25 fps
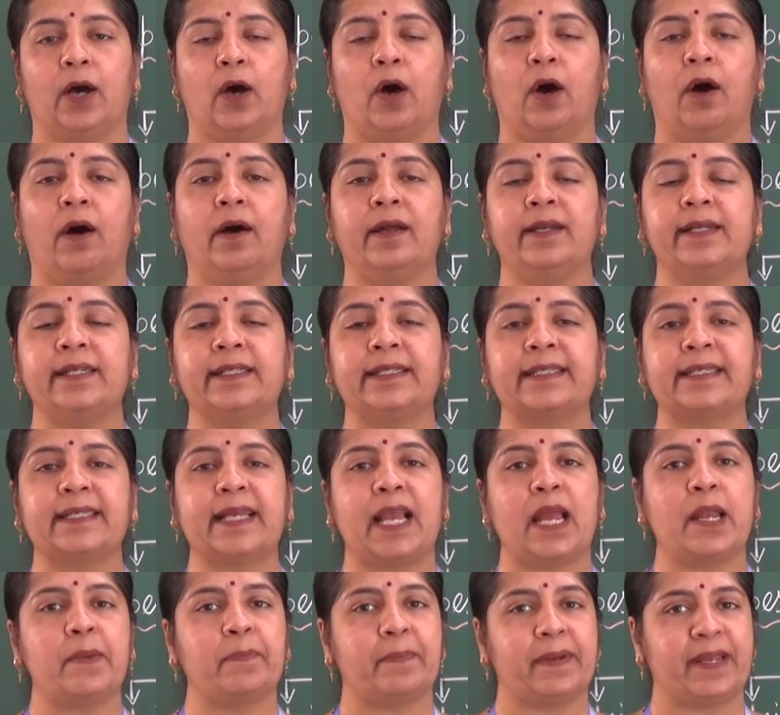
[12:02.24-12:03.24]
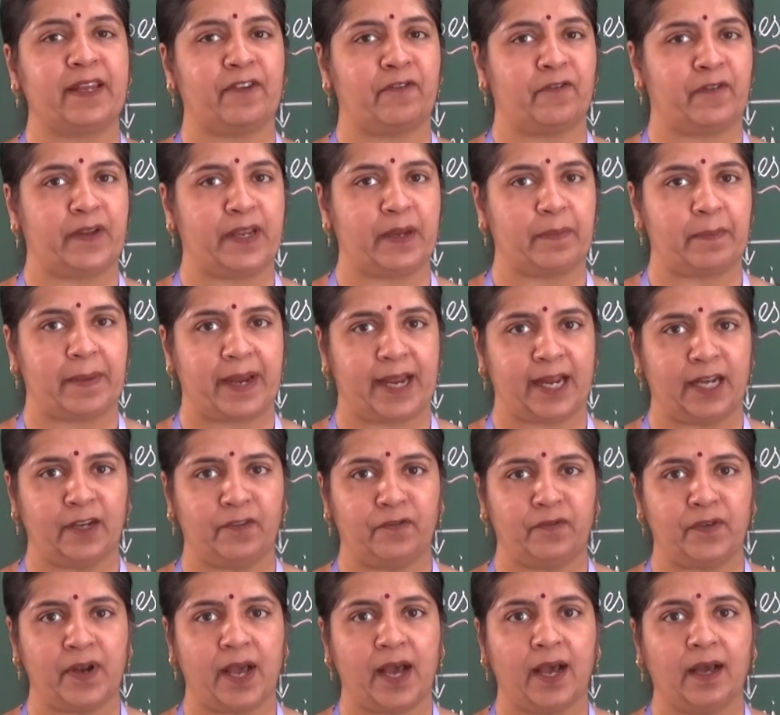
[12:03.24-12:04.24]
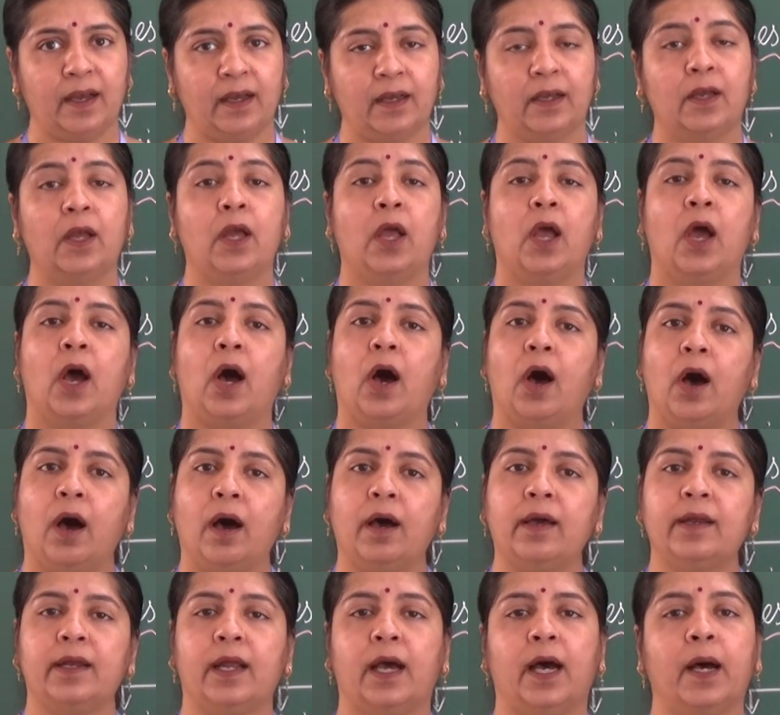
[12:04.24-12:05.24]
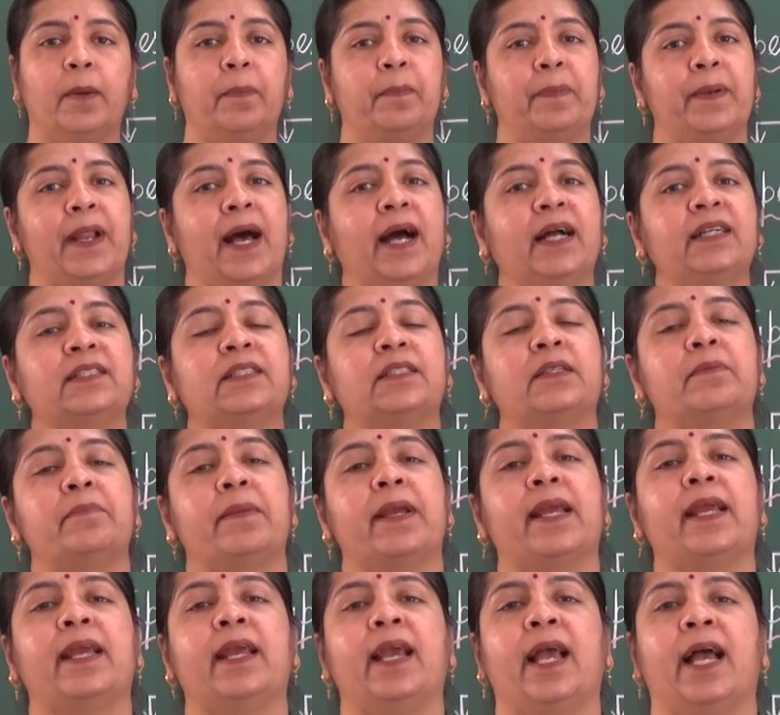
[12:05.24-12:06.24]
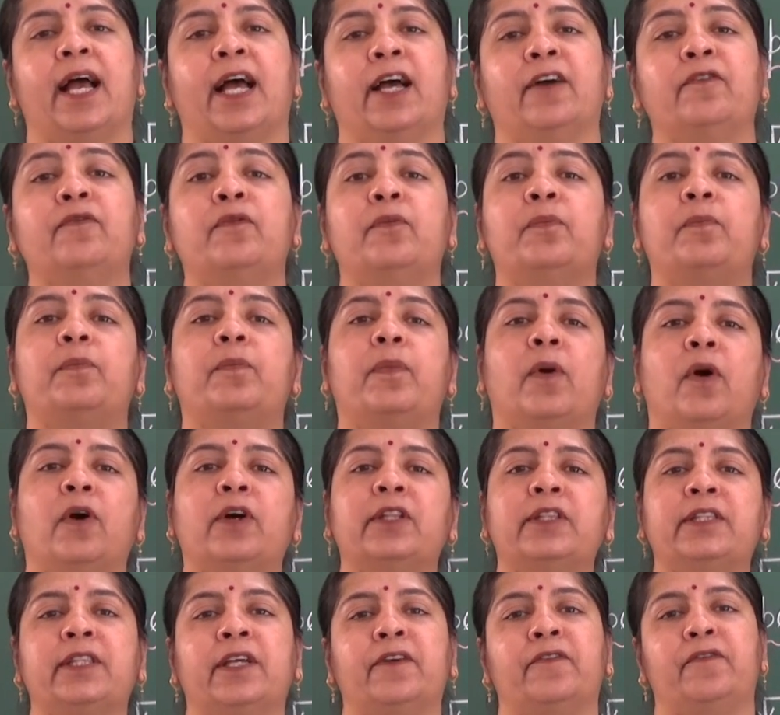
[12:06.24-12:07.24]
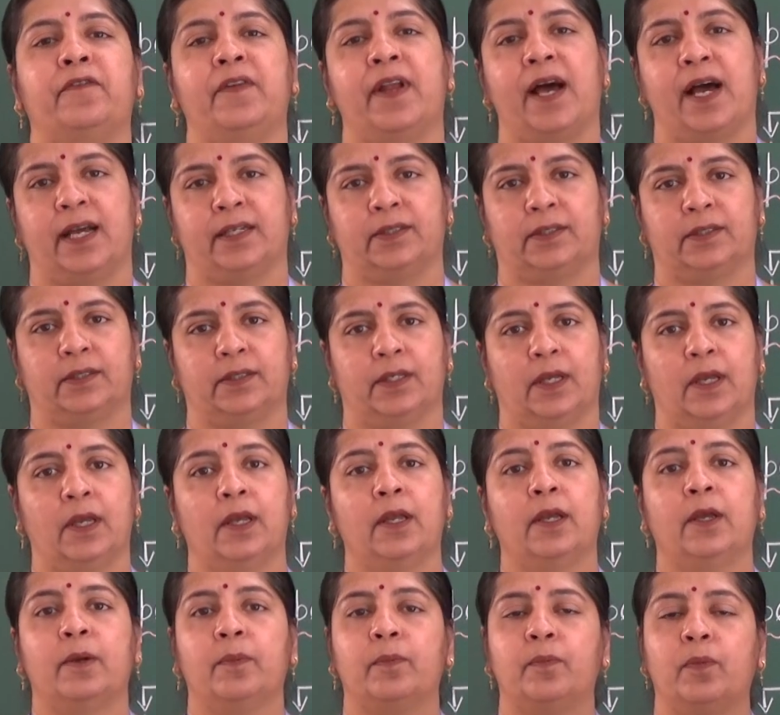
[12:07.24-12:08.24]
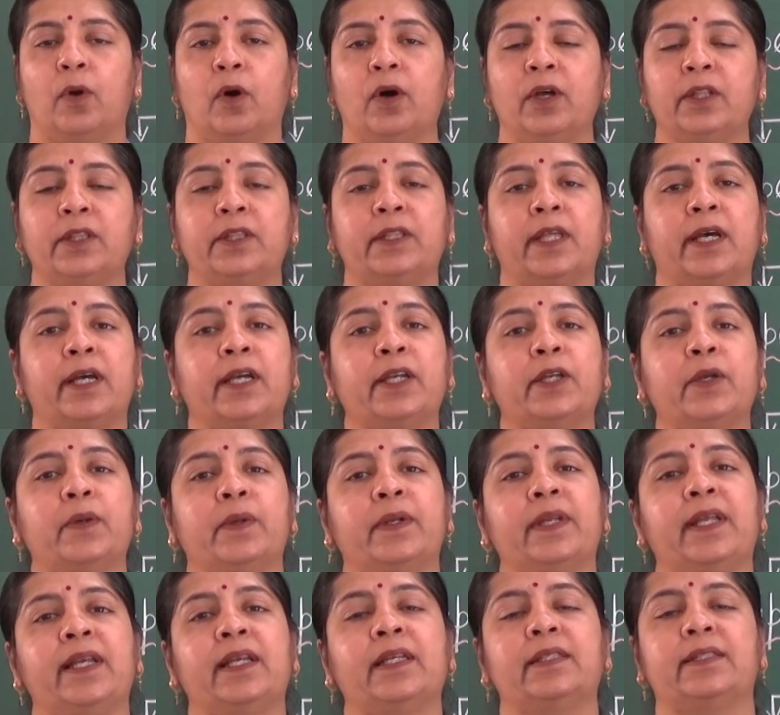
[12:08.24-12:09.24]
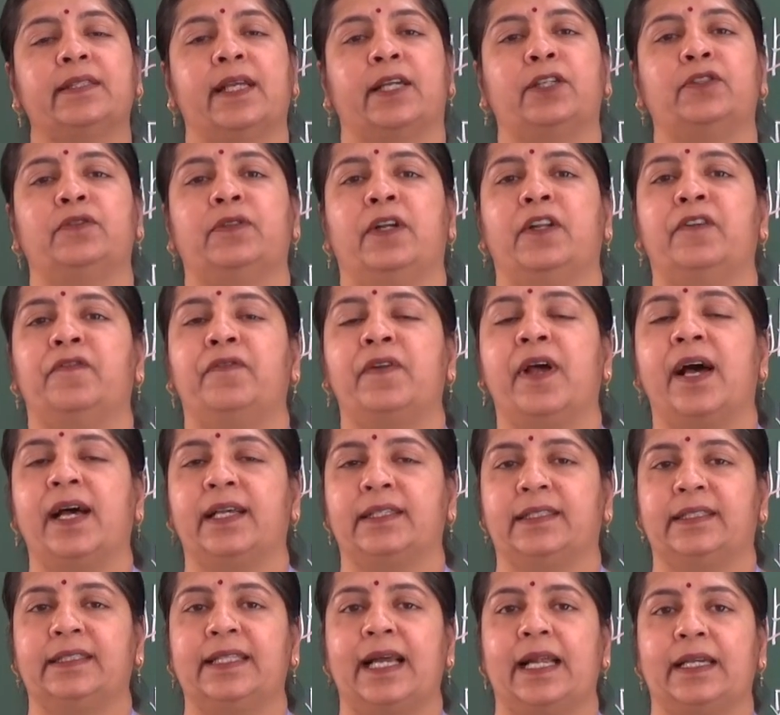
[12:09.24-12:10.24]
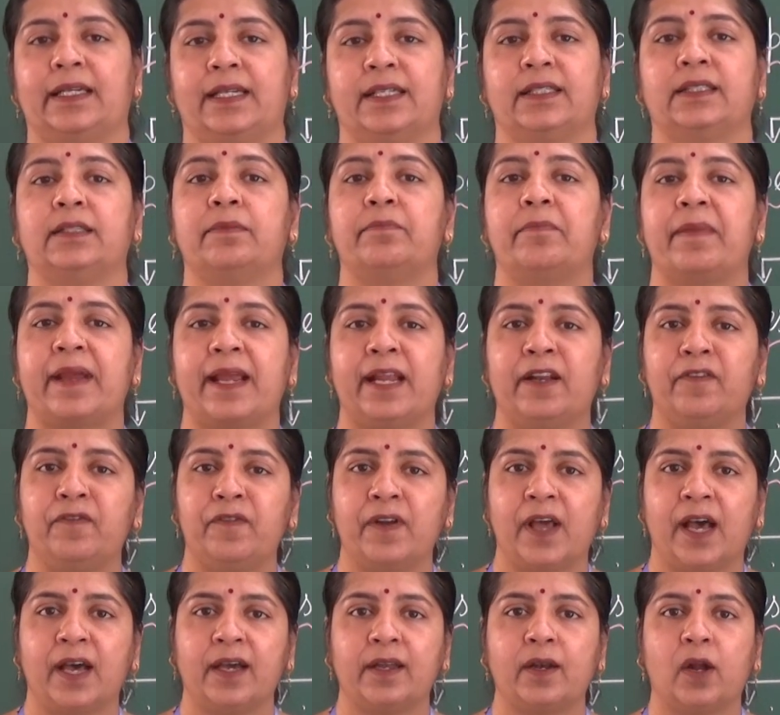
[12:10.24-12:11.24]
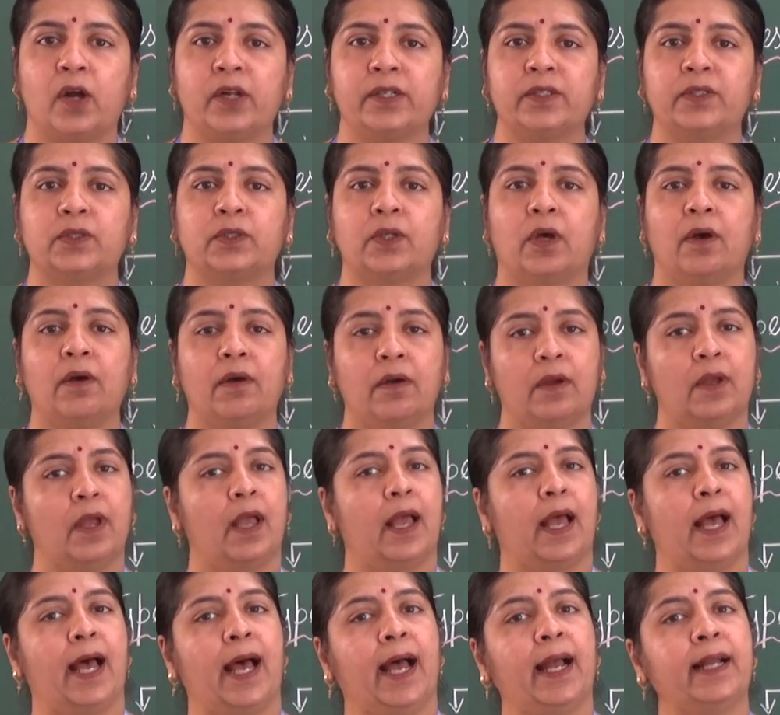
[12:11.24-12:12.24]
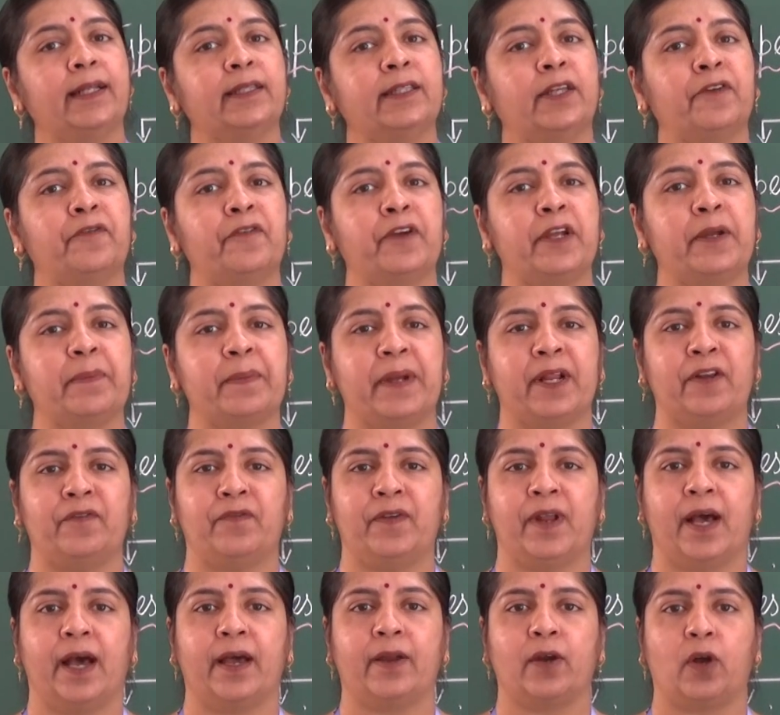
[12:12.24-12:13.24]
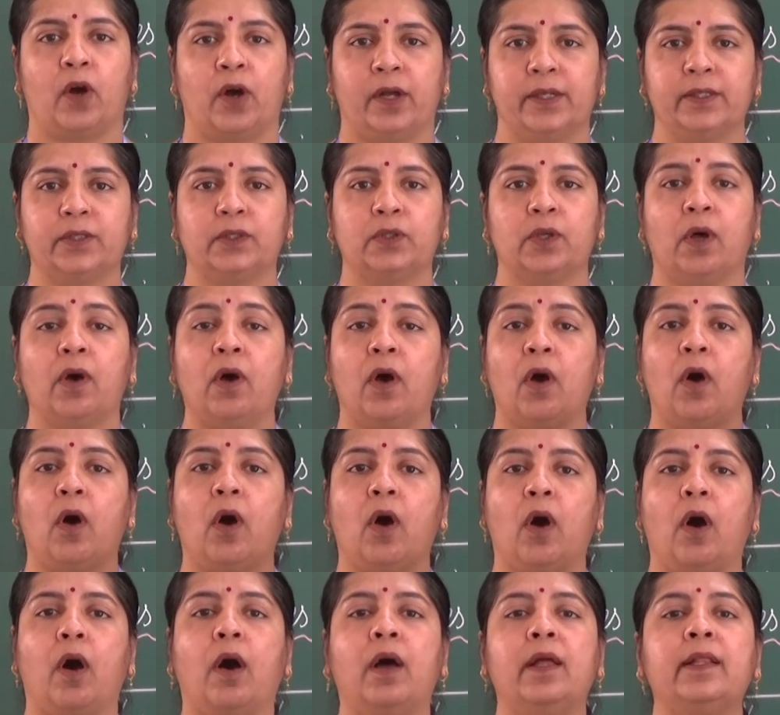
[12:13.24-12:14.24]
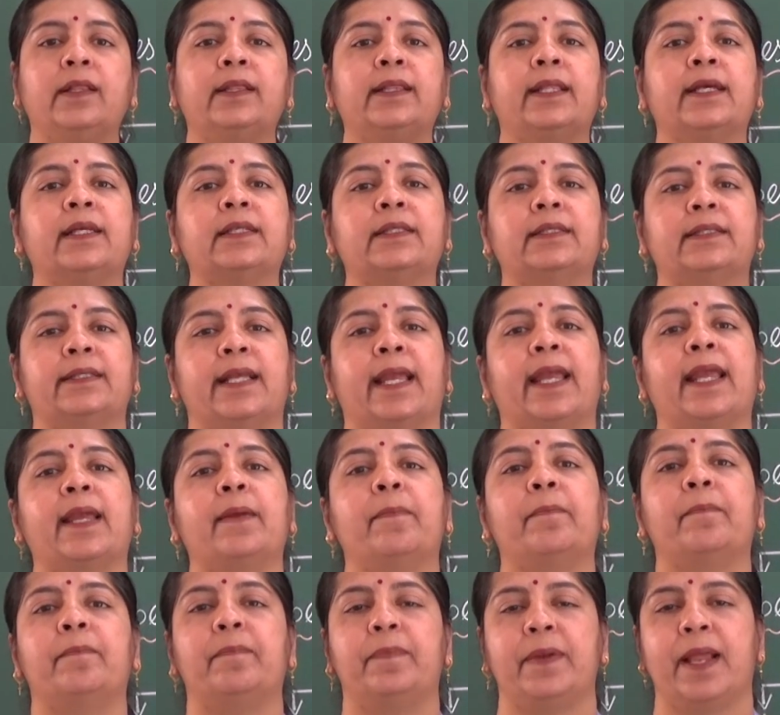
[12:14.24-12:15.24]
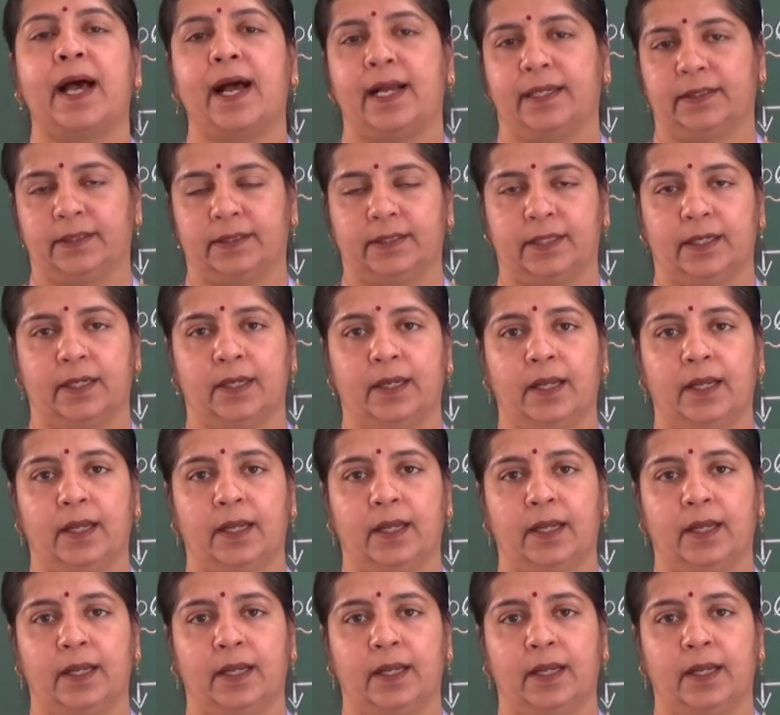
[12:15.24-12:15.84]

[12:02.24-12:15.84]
or it can be female flower, or a plant may have both the flowers, both the unisexual flowers, that is male flower also and the female flower also on the same plant.